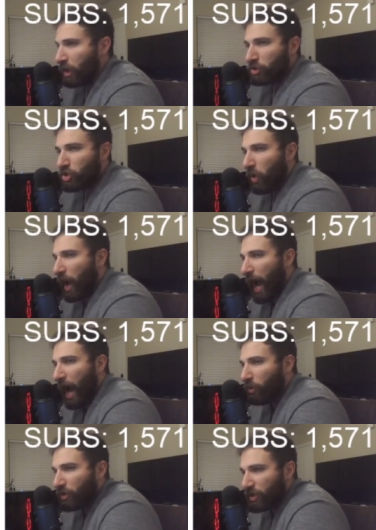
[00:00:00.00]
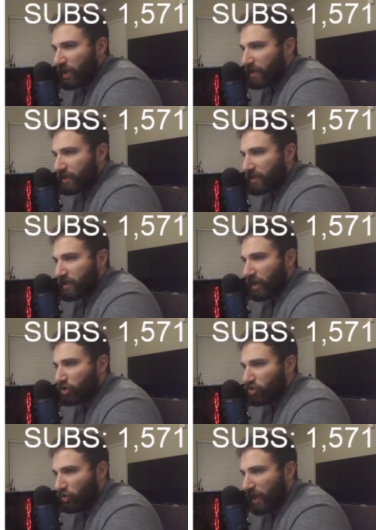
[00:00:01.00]
So, how would this
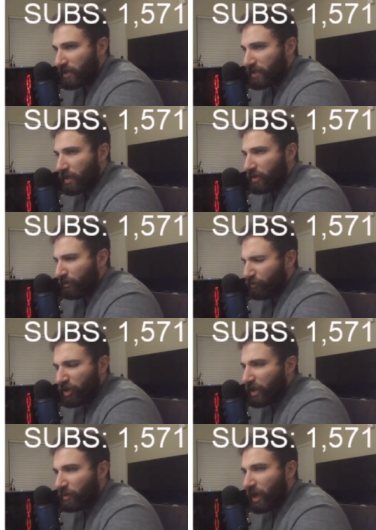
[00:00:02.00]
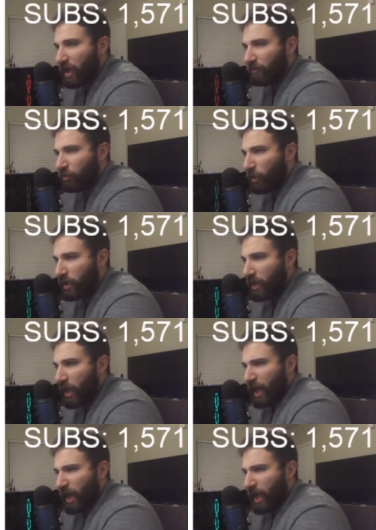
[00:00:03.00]
address the Freedom Convoy